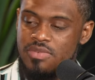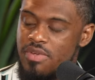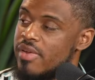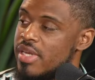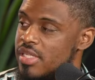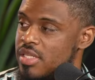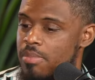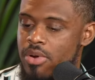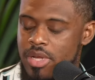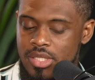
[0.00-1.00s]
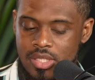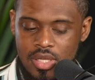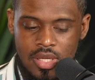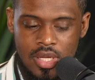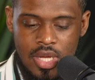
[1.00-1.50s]
very
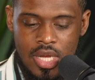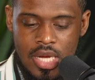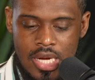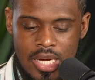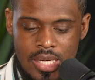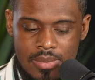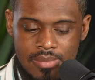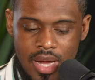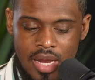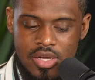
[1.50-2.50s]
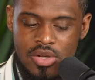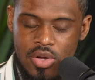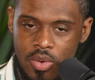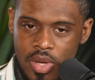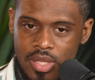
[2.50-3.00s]
disappointing, um, and
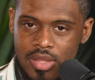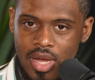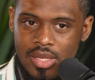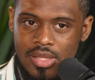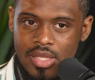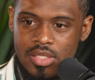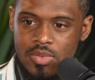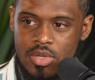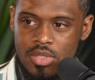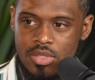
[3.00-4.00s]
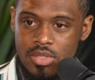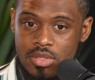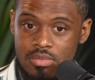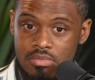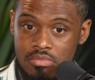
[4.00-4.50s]
knowing that this
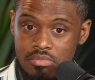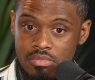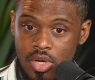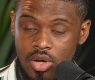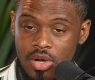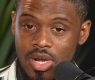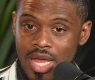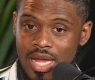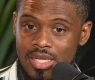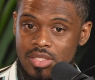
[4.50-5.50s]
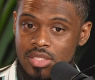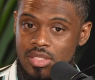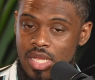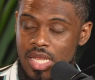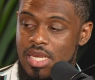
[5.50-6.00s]
was her
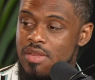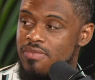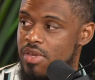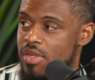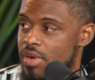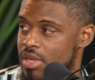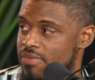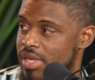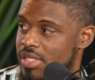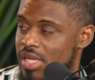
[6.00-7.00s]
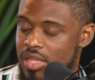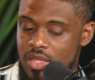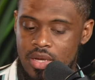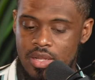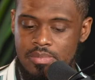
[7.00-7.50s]
last individual event at
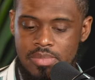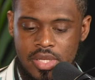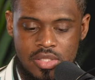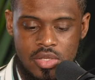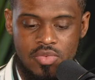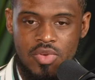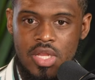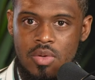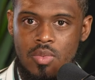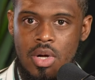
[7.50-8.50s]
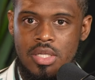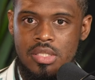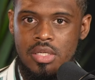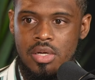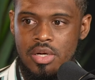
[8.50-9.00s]
the Olympics. You really
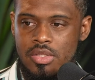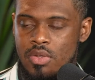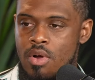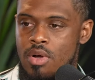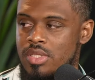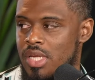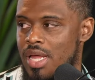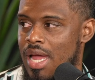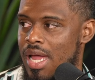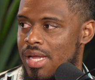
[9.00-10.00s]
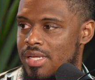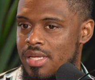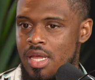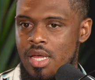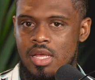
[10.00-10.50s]
wanted her to go out on a
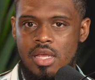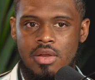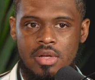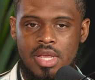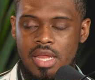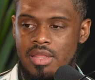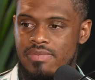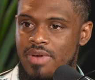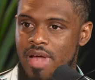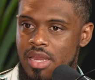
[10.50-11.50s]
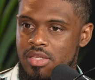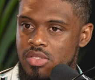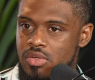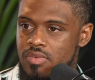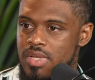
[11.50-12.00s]
high, you know, get the
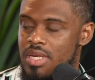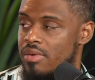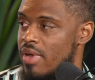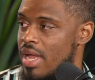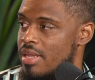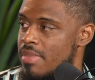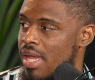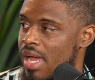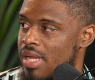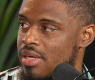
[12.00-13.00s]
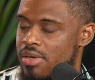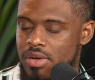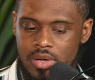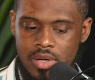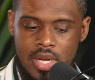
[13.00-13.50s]
fans to really rally behind
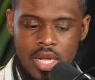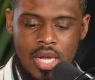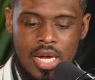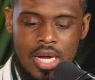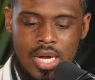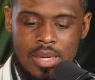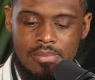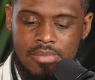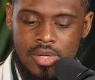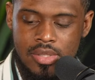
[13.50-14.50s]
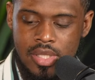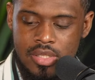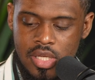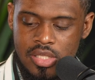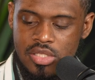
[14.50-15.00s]
her. Um, but
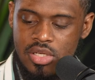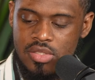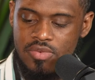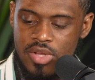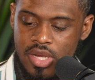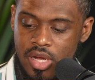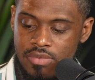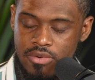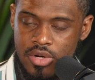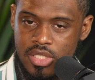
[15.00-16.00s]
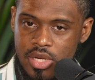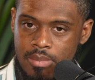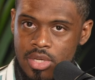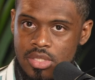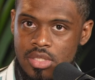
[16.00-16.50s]
it, it's just really
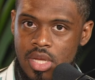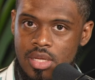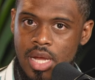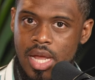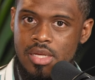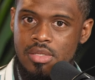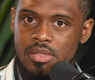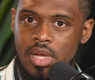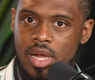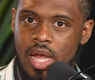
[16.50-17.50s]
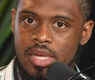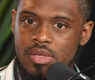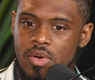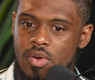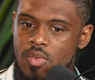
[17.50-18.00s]
unfortunate. But I I
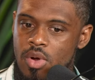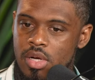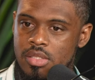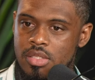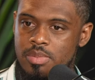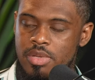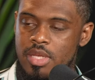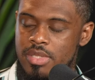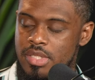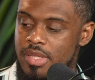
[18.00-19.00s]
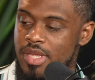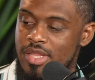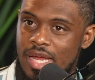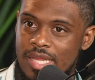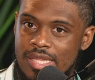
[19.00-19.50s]
don't want people to
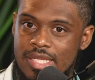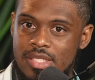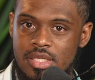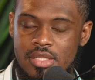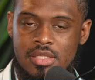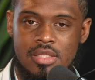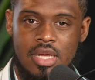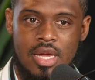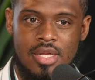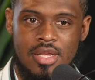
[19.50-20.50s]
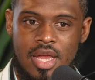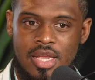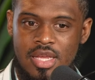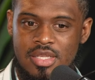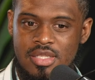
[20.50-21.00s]
think that this is, uh, I
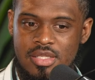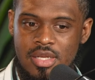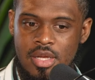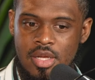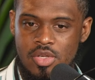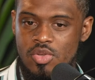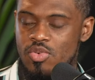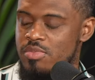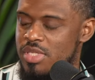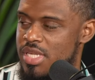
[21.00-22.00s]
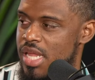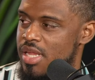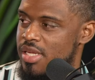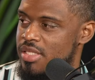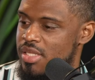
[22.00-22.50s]
guess, doomsday
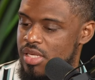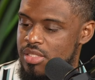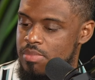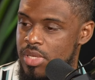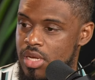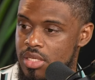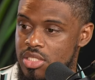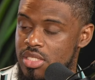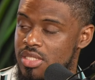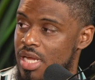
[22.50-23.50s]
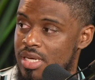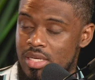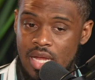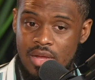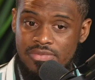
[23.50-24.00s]
in a sense because she's
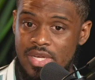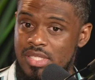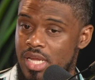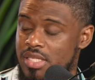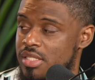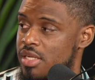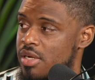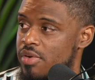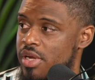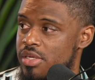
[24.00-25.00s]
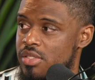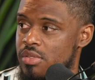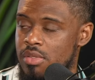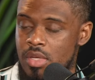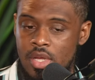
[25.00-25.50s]
had a fantastic career oh
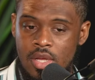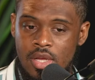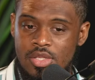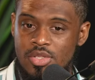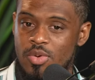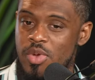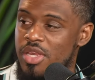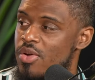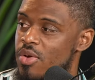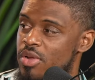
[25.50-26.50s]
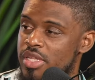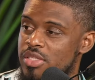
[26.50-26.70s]
to to win gold in